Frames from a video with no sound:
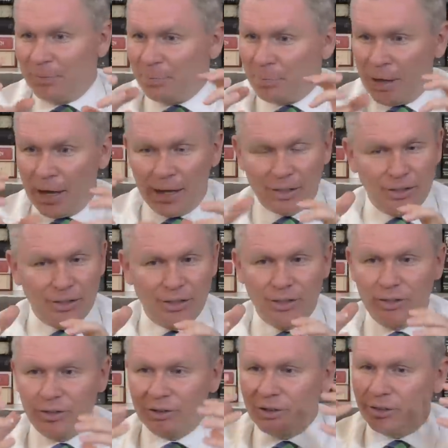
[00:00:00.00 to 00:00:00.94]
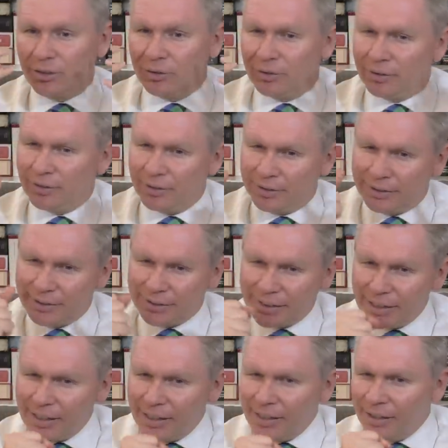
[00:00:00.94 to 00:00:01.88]
passage to, to
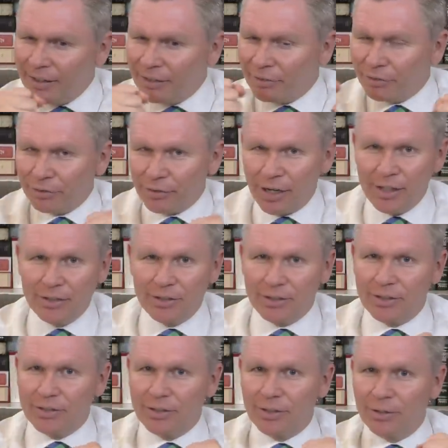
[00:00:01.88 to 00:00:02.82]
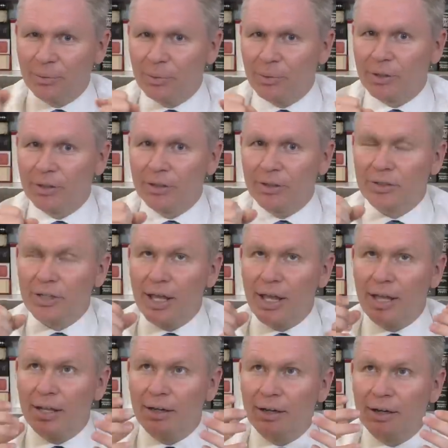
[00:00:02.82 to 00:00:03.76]
see the phrases and the words
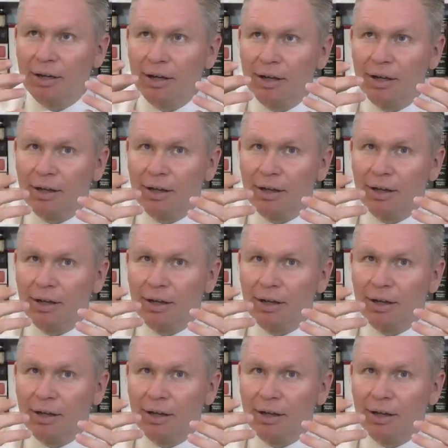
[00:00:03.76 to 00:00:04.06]
and